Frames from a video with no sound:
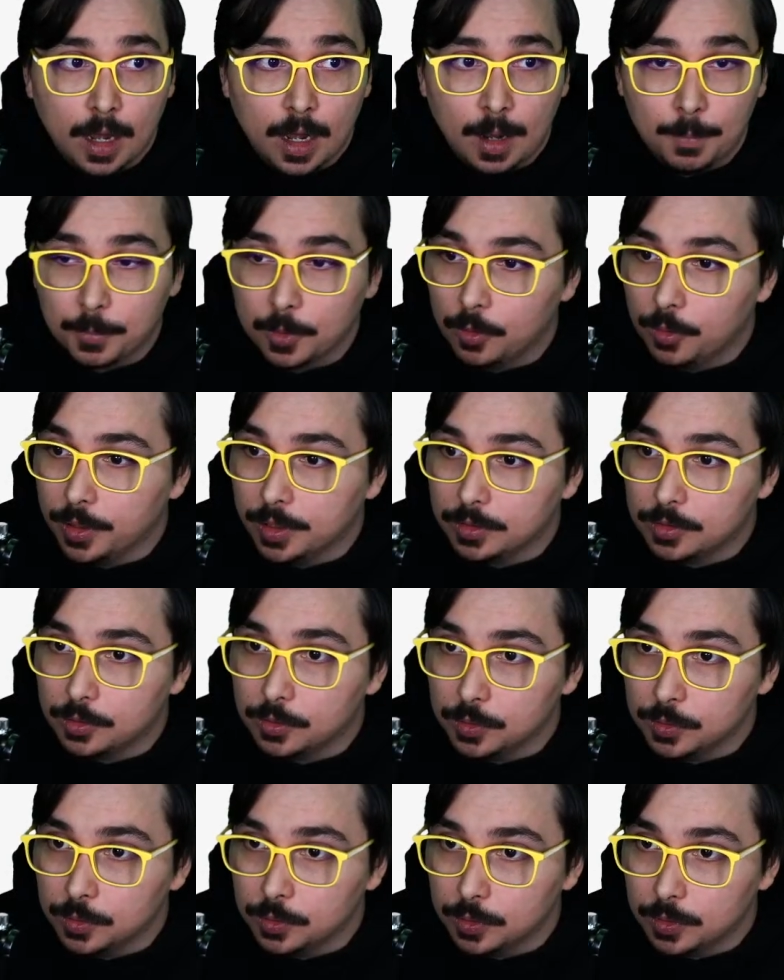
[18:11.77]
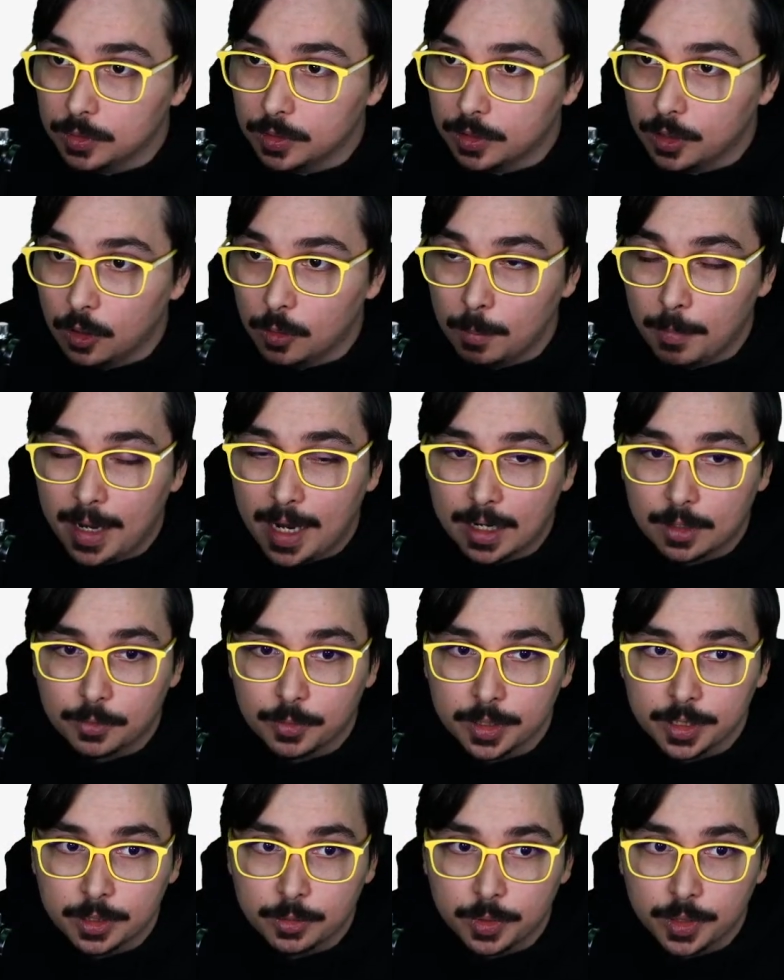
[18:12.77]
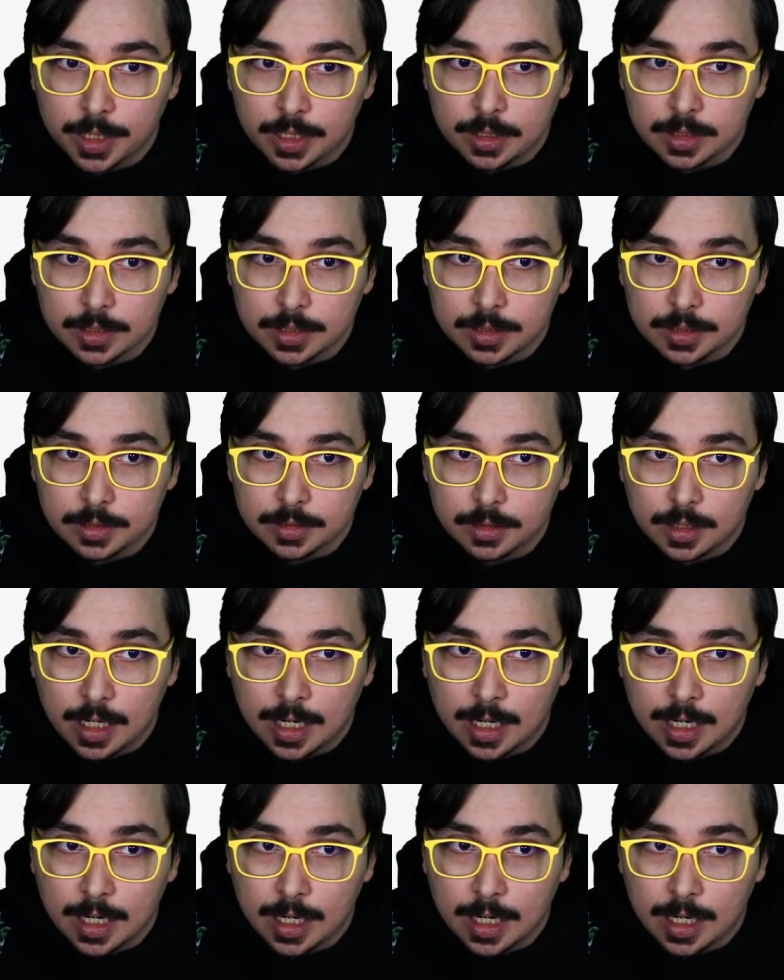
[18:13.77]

I'm going to go back really quickly